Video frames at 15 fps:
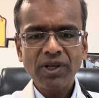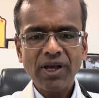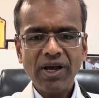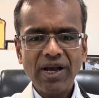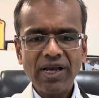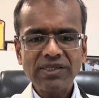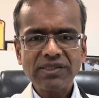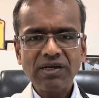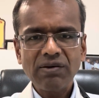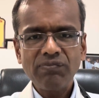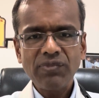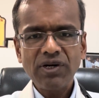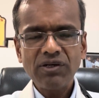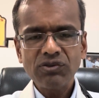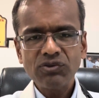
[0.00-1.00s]
as
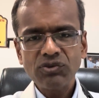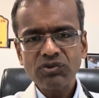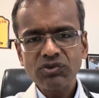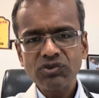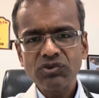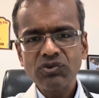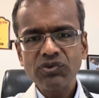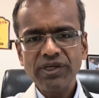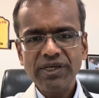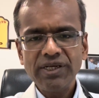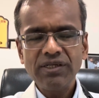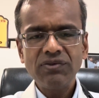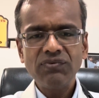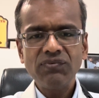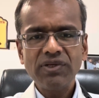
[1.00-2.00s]
compared to those who
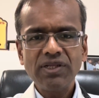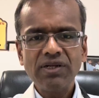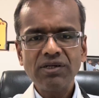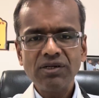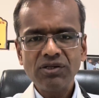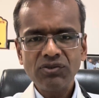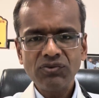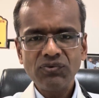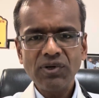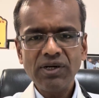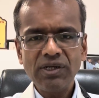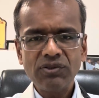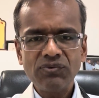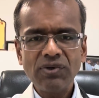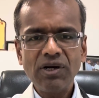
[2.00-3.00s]
eat within
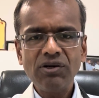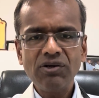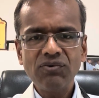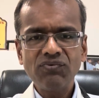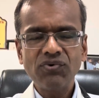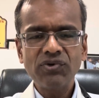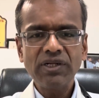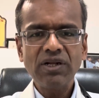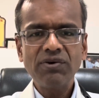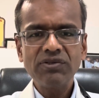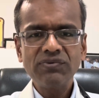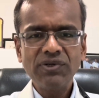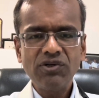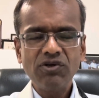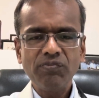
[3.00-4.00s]
12 to 14 hours
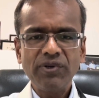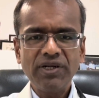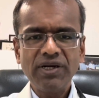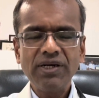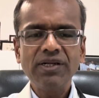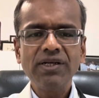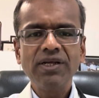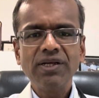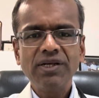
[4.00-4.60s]
window period,